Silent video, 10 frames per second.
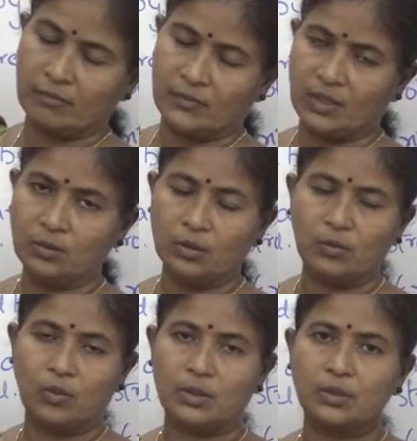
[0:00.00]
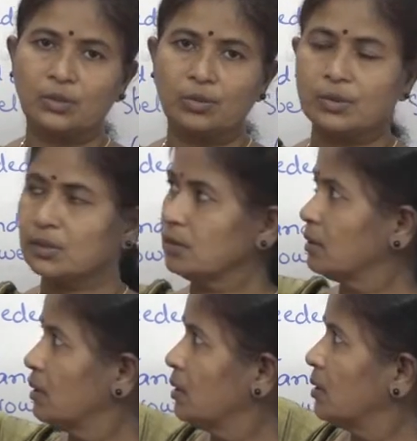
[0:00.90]
Now, what are the rules?
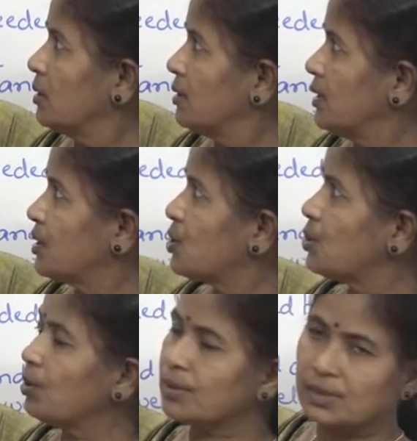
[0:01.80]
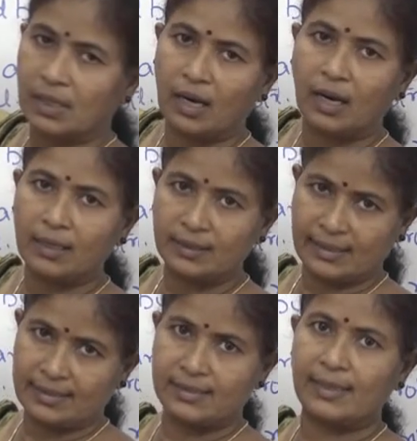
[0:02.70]
The strokes R
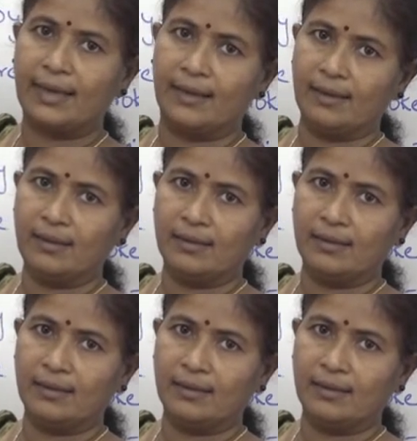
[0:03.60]
and L,